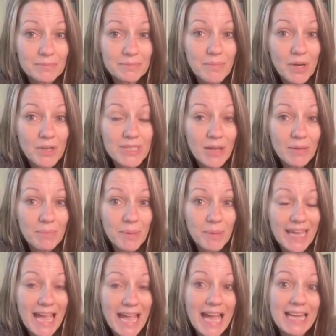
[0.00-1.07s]
Märcelle
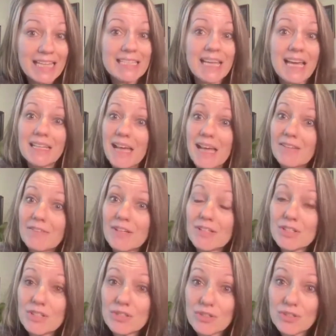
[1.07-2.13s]
Pick has a lot of
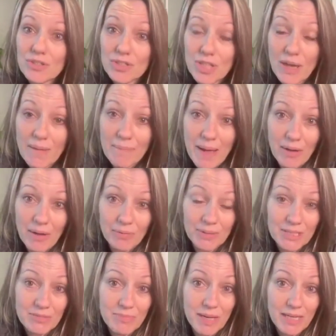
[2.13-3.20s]
concerns about
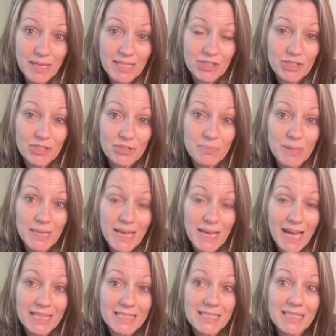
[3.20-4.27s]
these medications
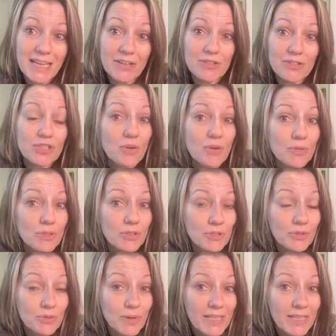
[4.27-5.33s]
because they're so
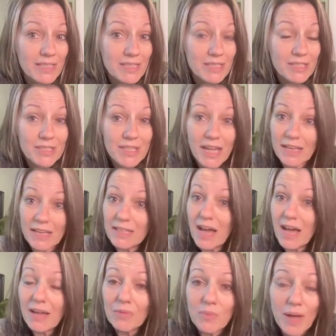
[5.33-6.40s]
new and
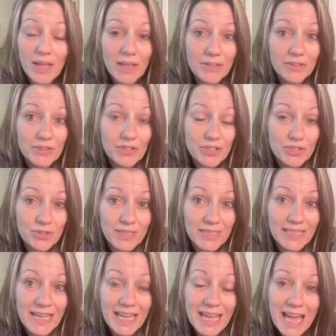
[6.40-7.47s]
not well
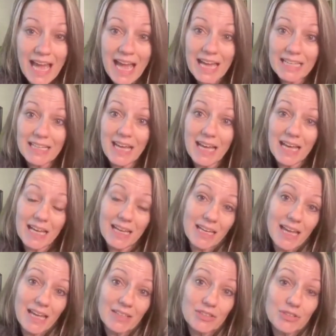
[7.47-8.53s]
understood, and
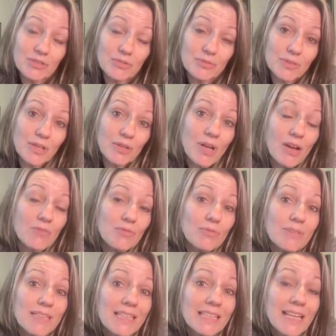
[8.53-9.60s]
they're not
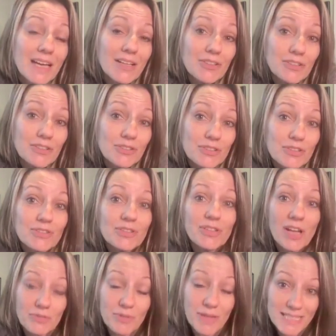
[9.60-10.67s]
really
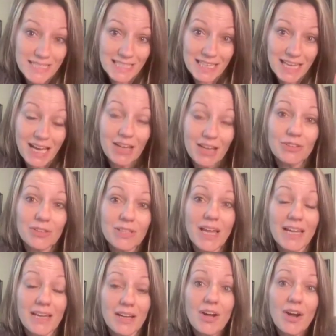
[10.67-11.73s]
addressing the
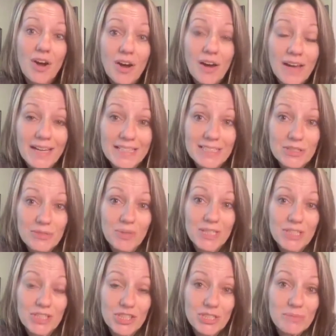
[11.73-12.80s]
underlying cause,
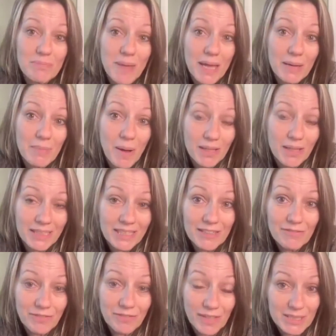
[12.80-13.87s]
which is metabolic
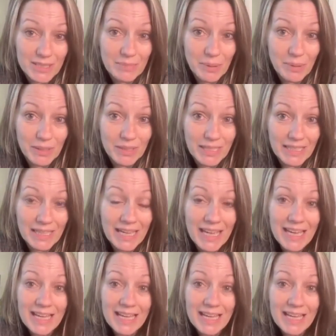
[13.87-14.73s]
inflexibility.